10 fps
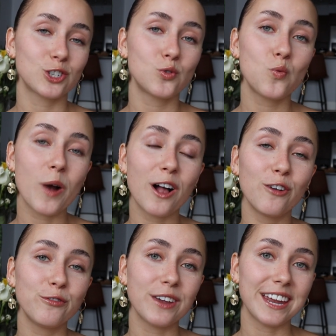
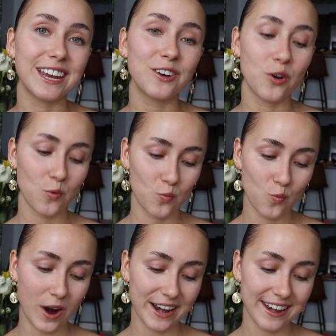twelve in
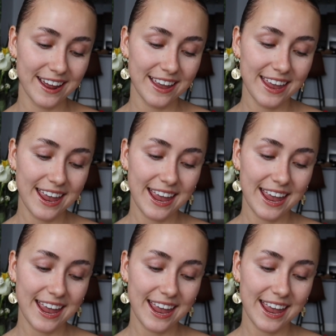one.